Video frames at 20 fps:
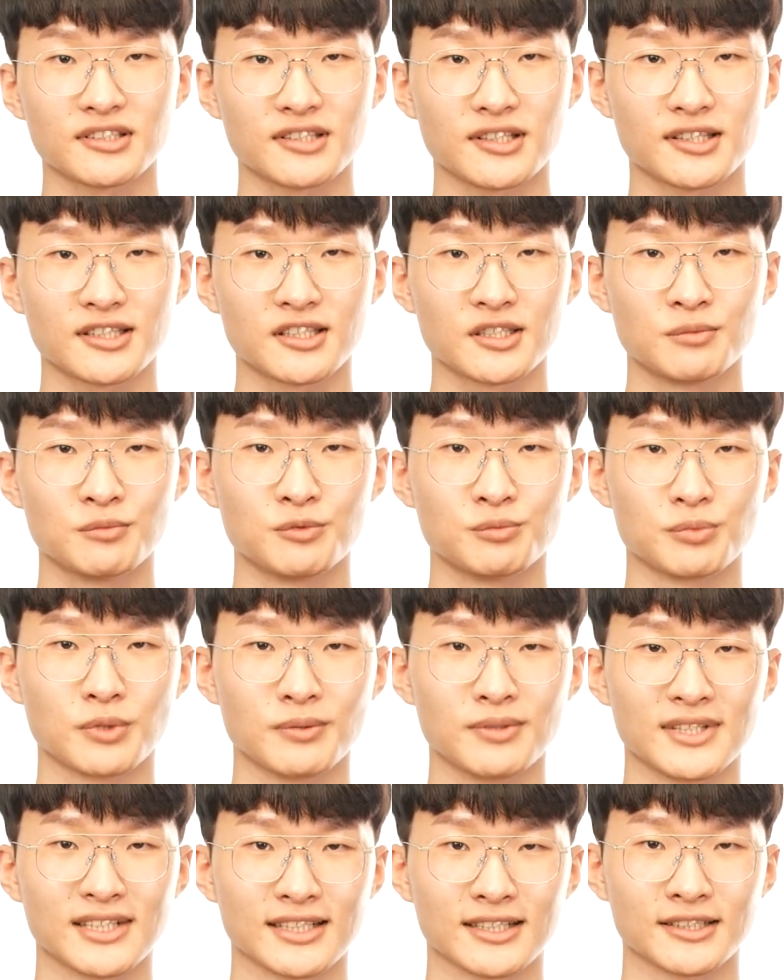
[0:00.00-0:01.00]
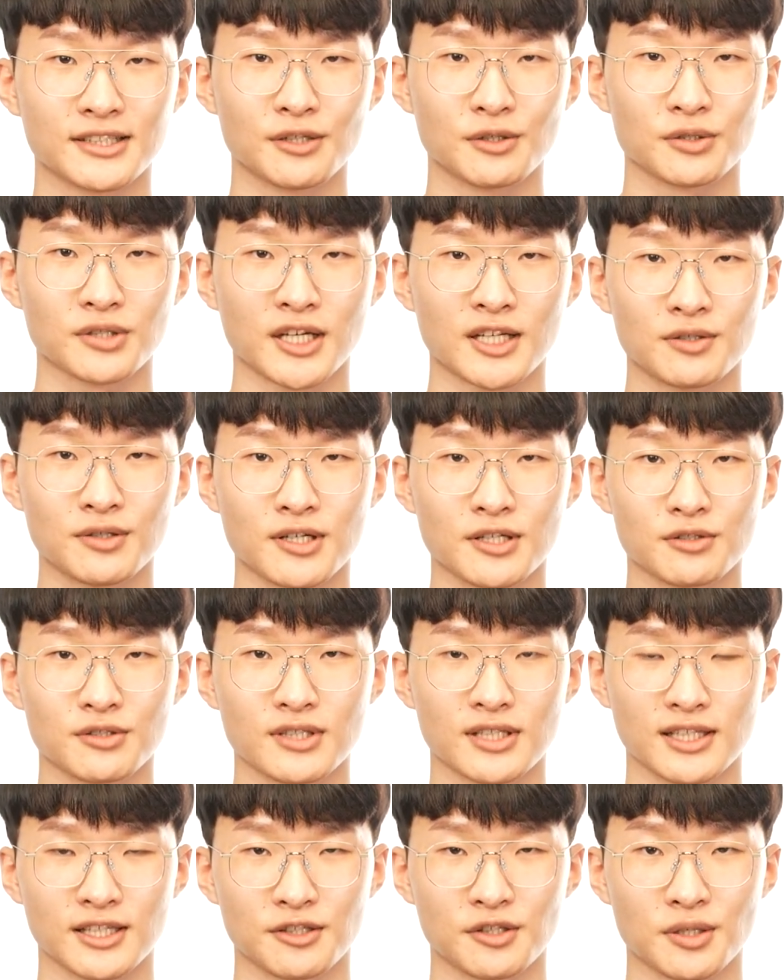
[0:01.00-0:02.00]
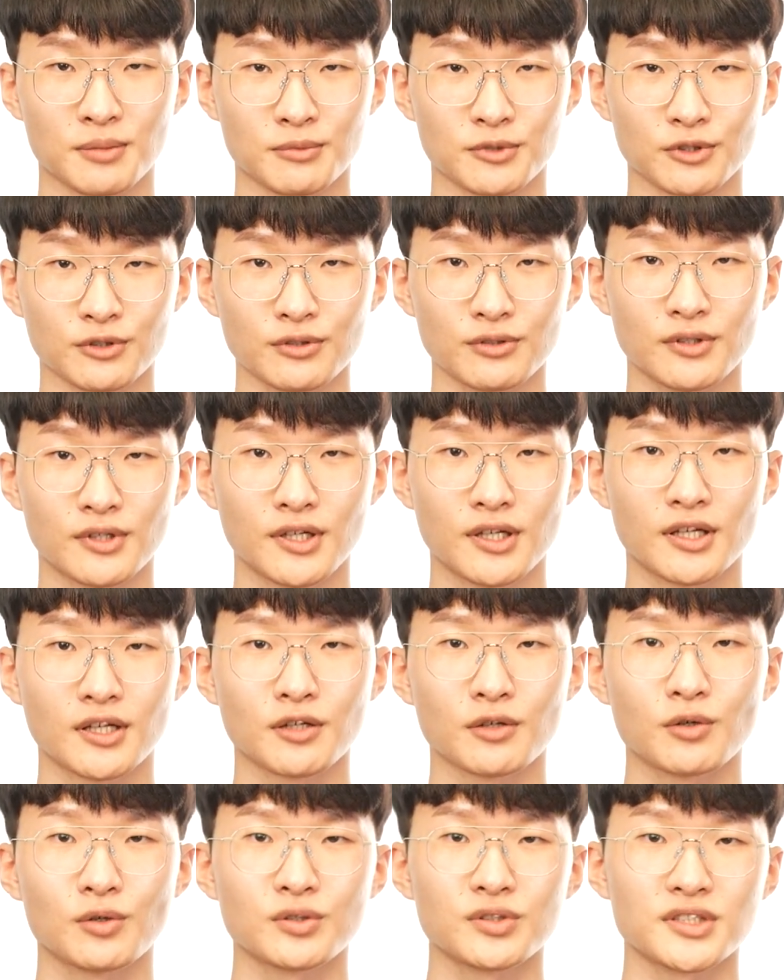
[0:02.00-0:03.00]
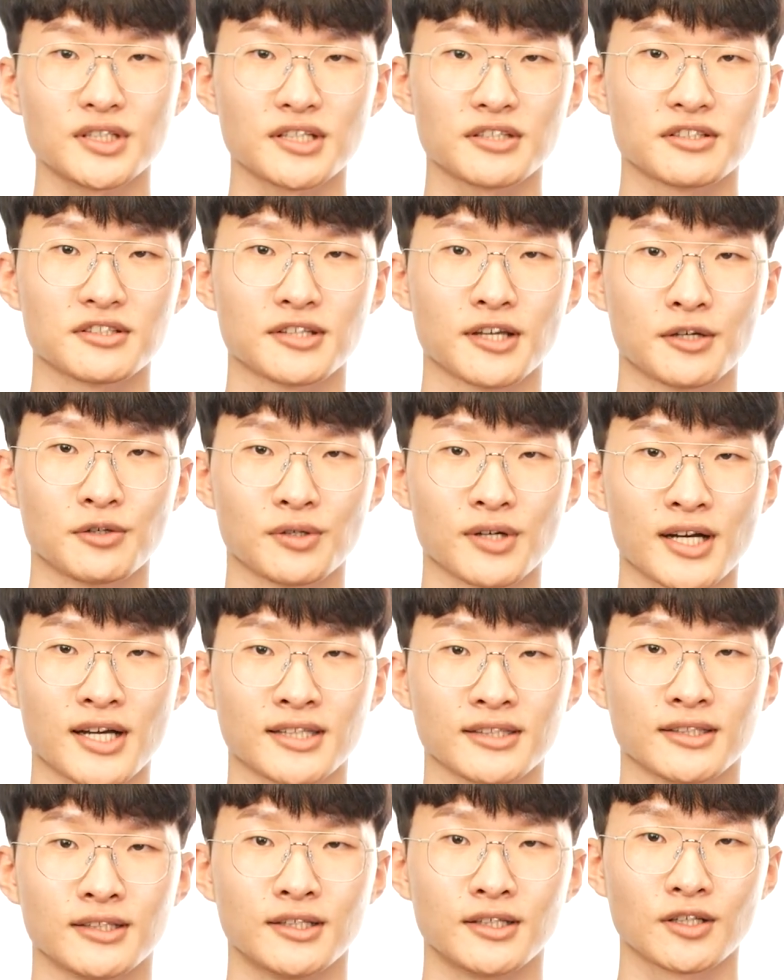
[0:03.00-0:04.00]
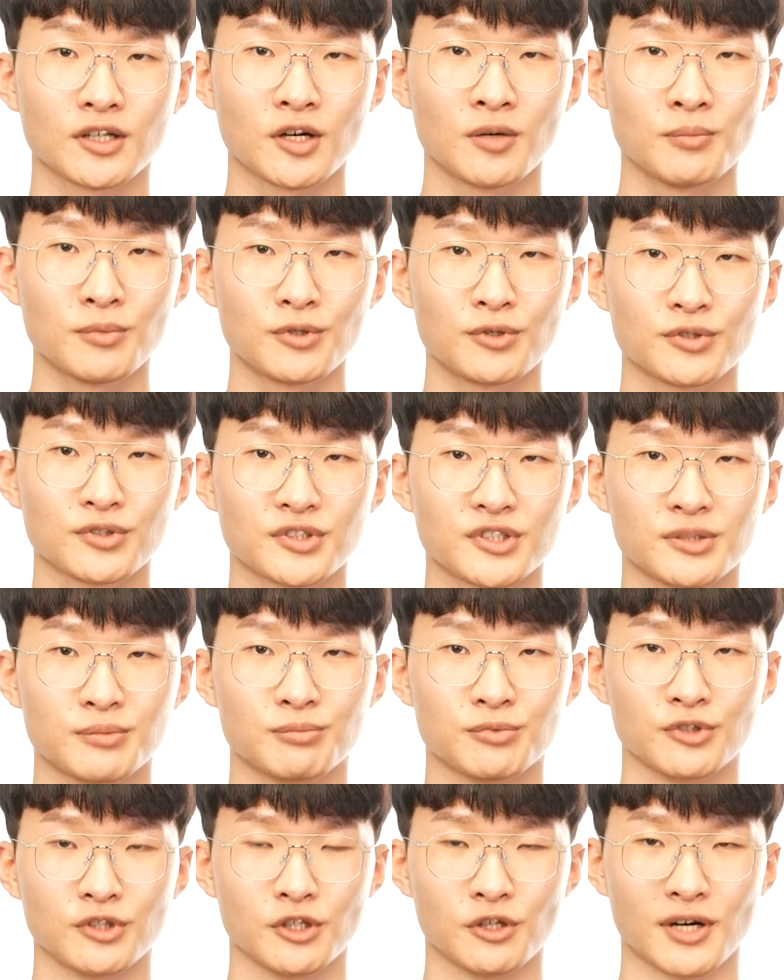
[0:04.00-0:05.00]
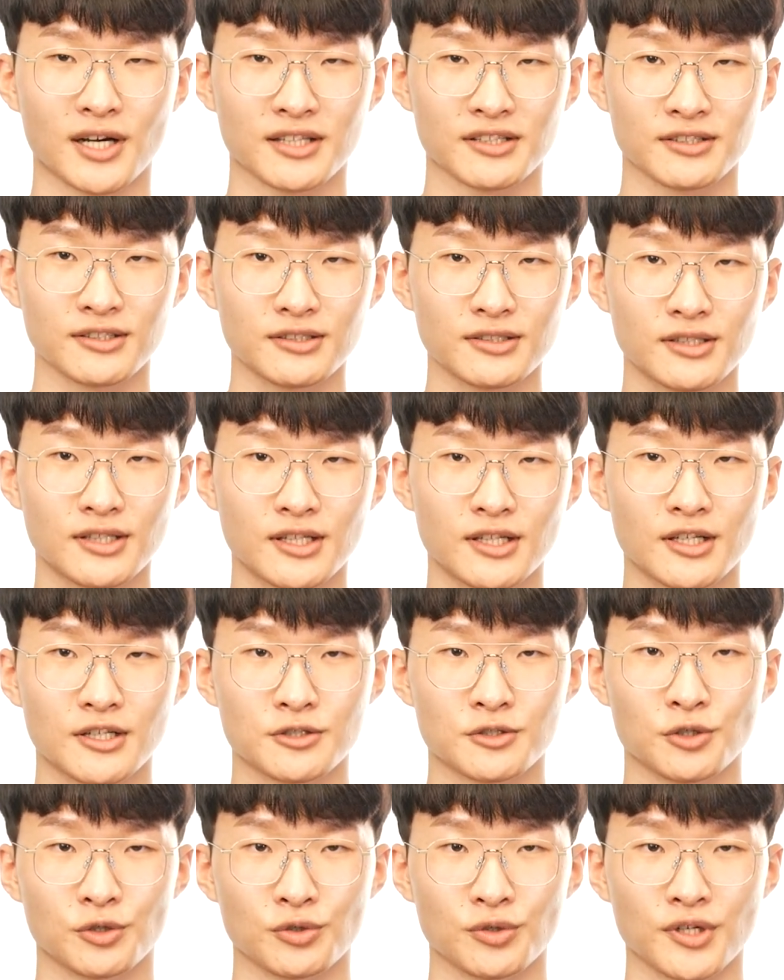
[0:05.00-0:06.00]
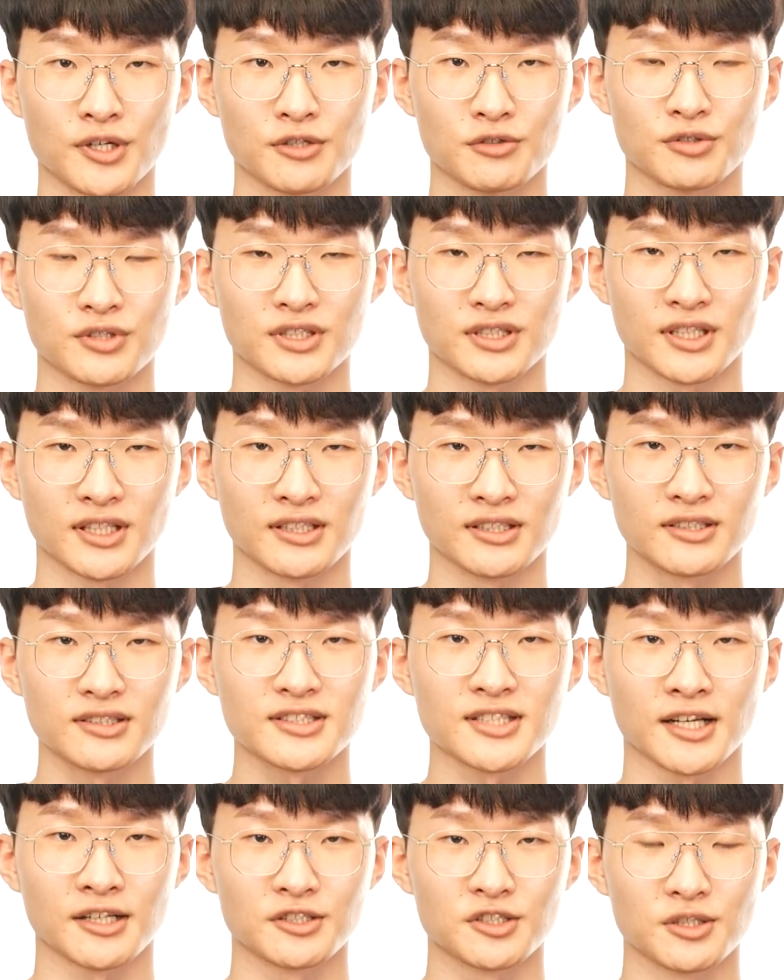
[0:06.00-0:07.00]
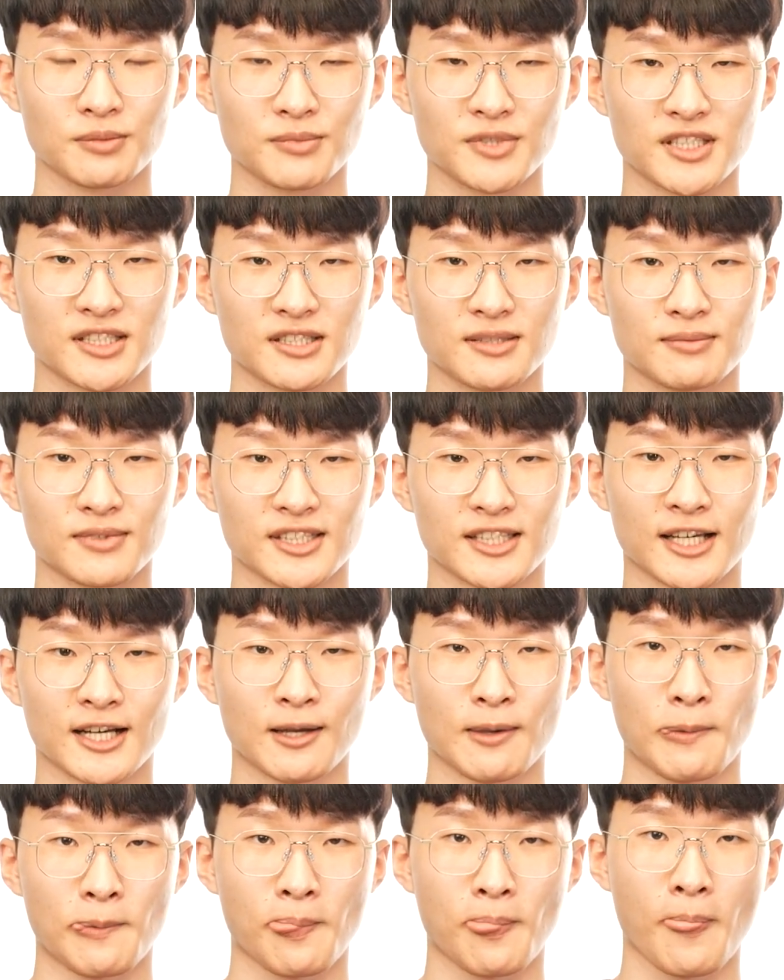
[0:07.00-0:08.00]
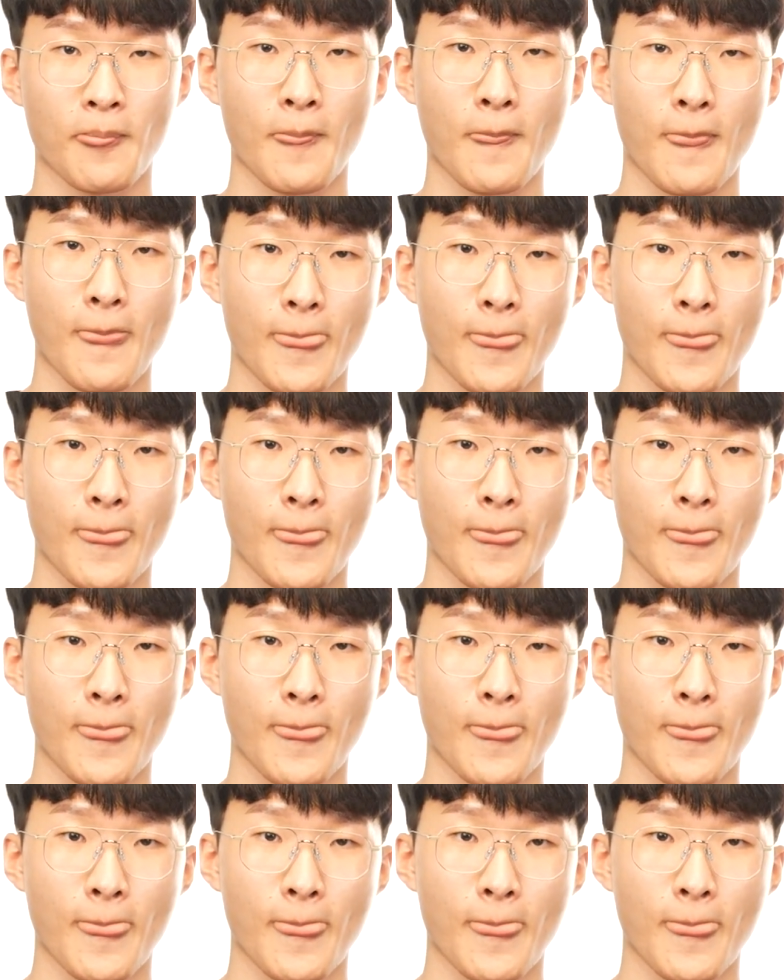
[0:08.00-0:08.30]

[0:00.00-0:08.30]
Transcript: Because JSX syntax can be used as is, the benefit is that component used in the code can be imported and applied.